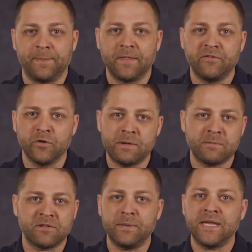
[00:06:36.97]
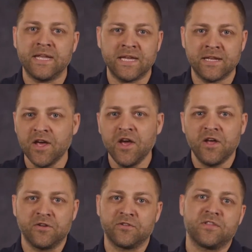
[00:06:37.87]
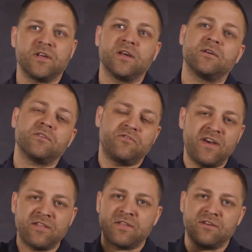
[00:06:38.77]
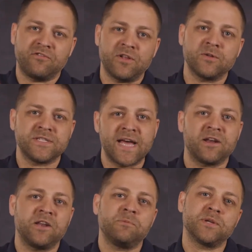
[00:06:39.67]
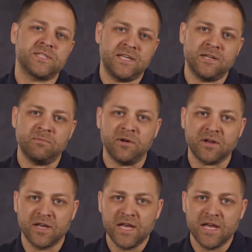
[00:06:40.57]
If you remember at the beginning, there's the feather that floats down and he puts it in a book.